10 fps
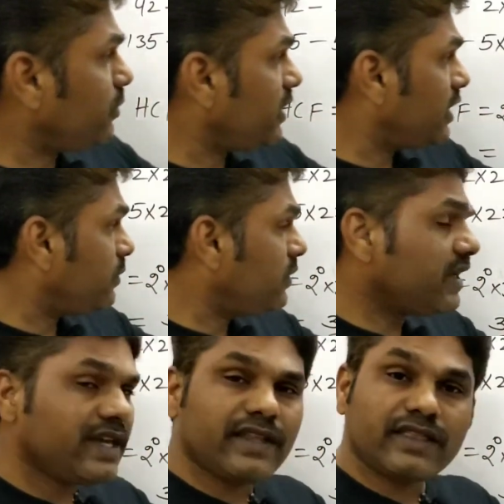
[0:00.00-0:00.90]
may
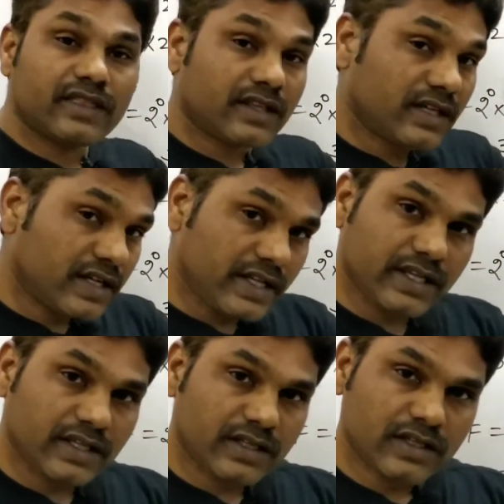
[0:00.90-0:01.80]
be
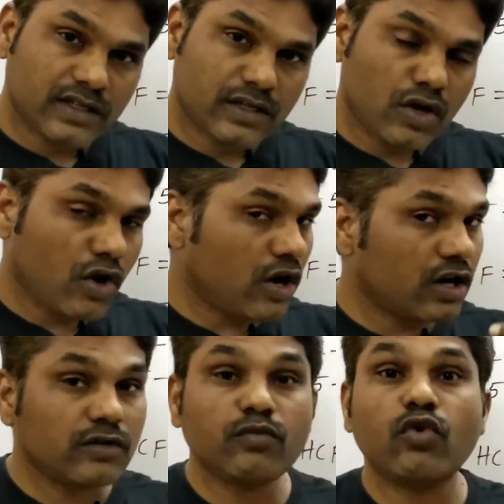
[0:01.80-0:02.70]
30,
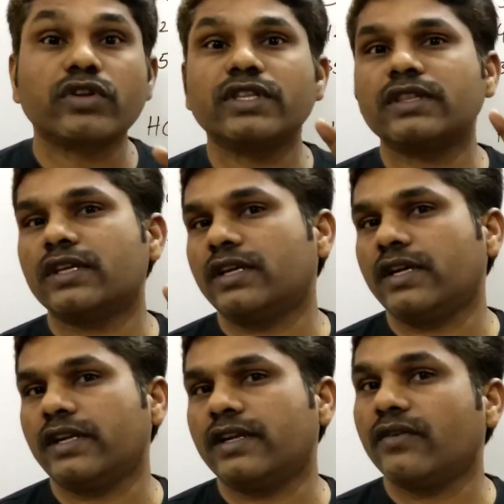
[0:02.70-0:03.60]
not more than
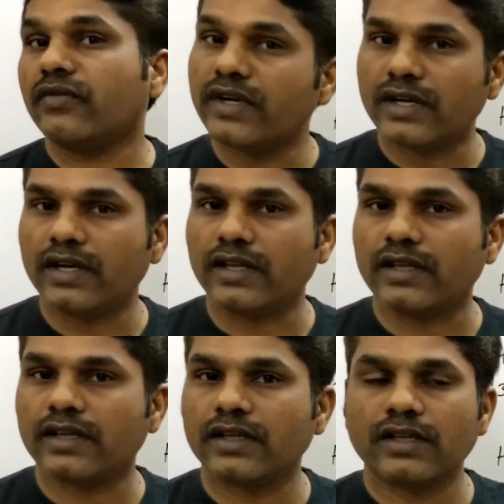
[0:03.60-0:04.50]
30,
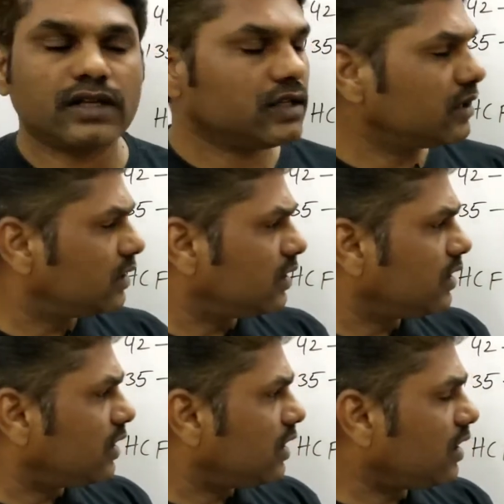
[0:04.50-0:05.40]
definitely.
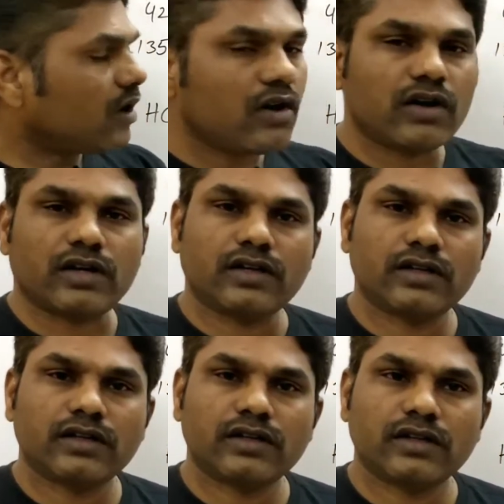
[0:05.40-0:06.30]
Or
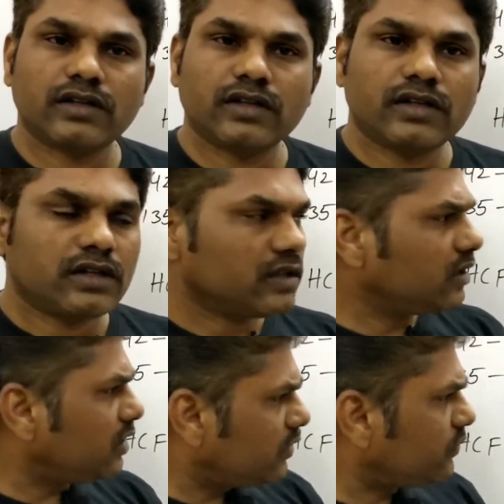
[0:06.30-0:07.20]

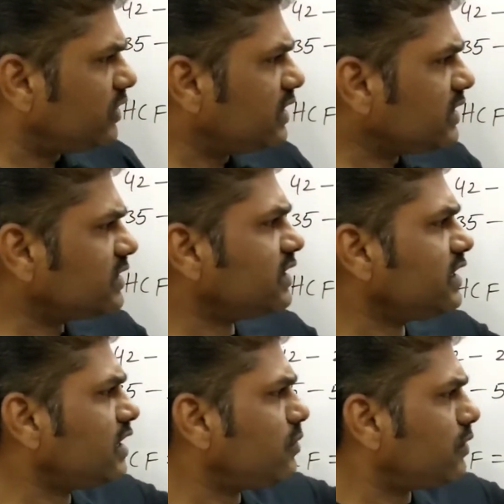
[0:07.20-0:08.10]
if these three
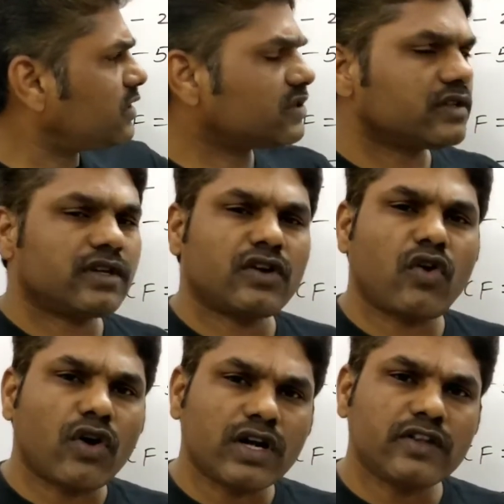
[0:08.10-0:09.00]
numbers are
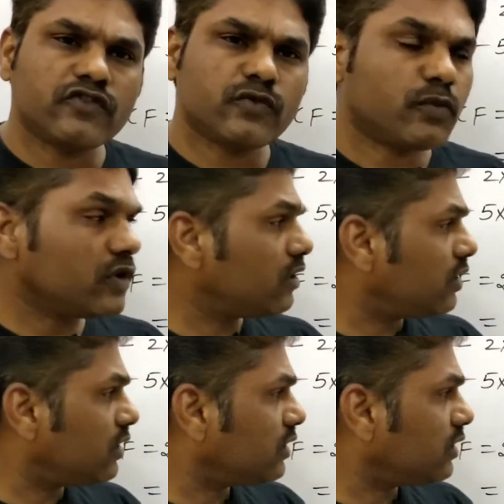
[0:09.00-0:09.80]
not divisible